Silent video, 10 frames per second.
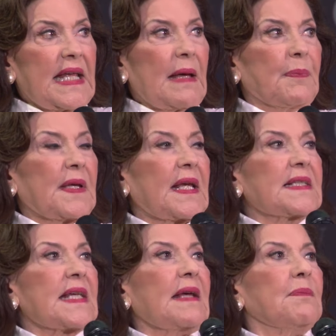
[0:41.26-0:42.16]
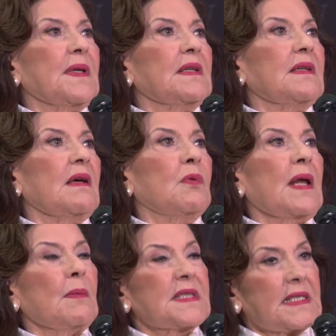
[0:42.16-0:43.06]
that because I've been, when
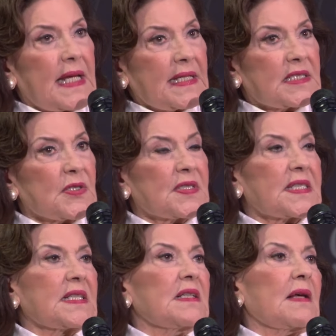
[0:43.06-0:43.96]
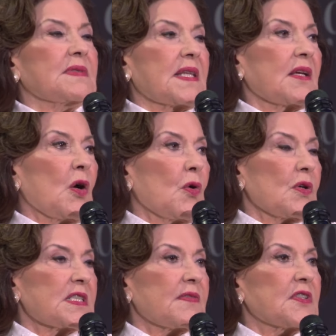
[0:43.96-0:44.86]
I was a dancer still, I was in the
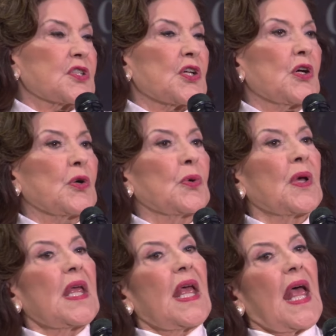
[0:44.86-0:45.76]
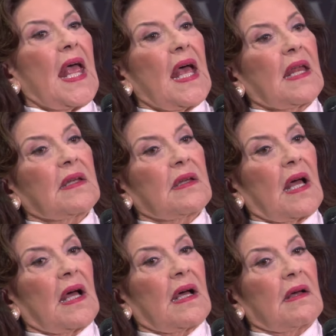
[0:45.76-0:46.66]
chorus of a show, and
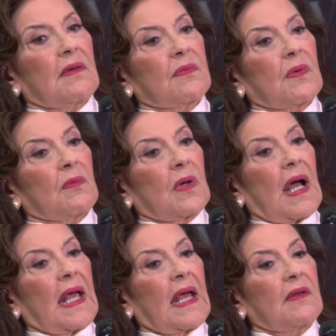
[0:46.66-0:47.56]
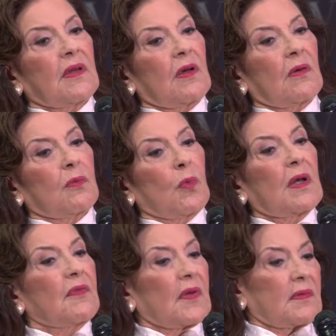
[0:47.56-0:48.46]
I had
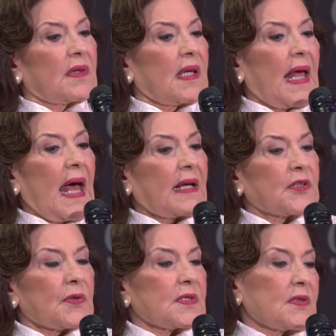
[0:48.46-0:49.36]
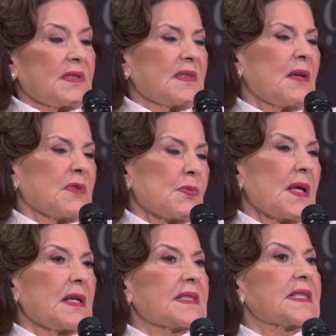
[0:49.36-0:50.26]
one of the actors, it was
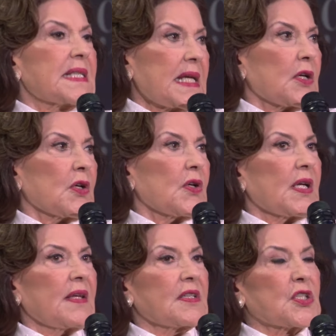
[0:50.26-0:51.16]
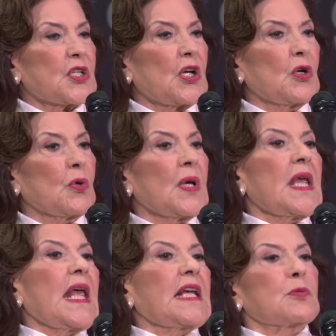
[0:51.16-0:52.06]
really a singer in the show,
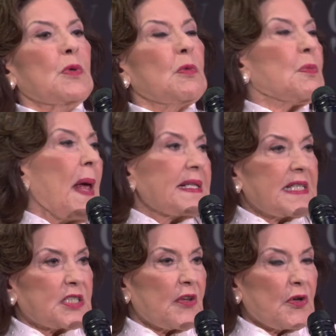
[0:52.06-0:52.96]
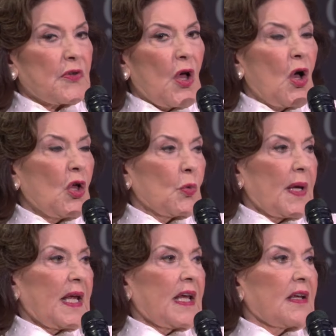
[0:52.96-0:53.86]
as we would pass each other in the
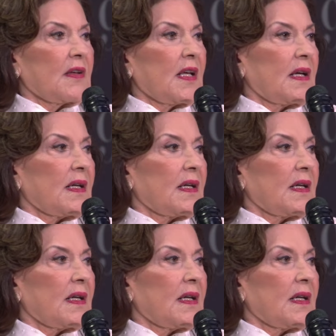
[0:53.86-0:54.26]
hallway and